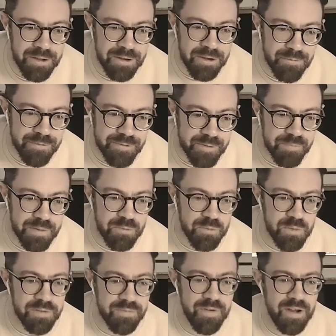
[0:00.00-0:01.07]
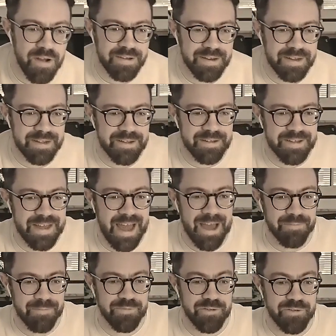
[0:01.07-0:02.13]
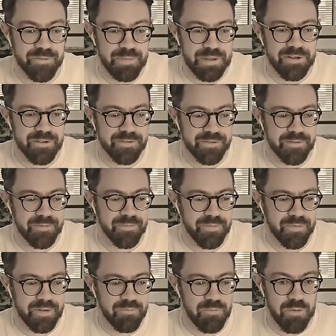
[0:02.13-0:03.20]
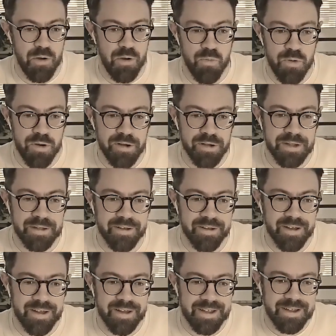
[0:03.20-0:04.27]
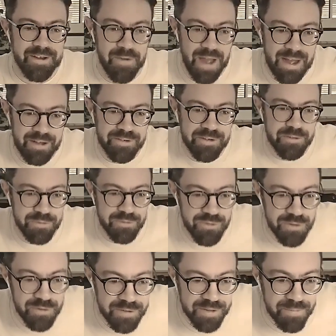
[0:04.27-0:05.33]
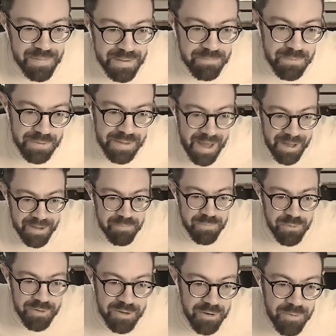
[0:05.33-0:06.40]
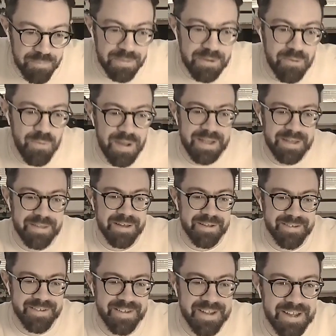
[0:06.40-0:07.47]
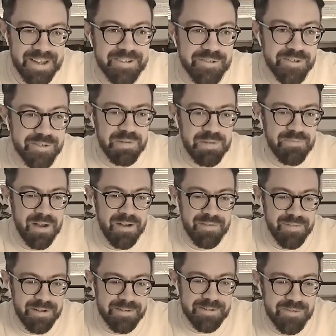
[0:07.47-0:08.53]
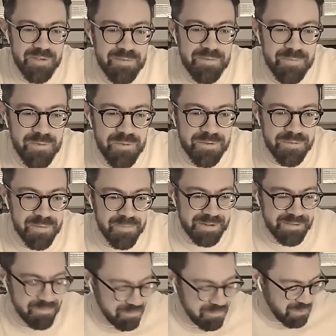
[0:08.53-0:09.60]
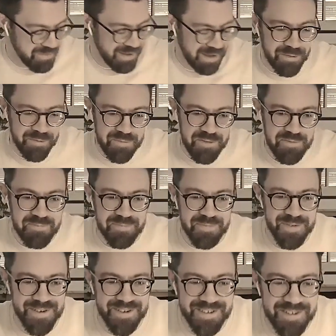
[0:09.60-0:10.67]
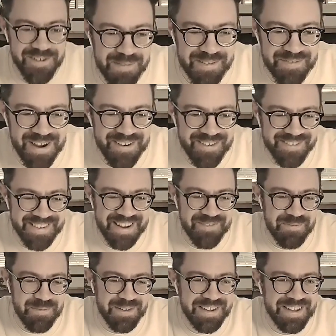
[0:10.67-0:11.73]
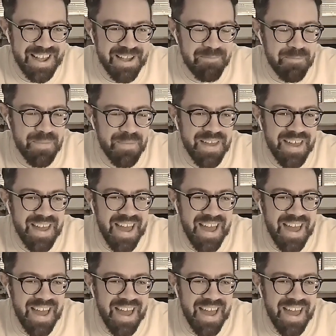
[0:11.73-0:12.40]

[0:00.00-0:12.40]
You know, it's something we're finding just because of remote working. You know, how do you ensure that people can buddy up in a way that used to be very, very straightforward when we booked out a room for a couple of hours and everybody came.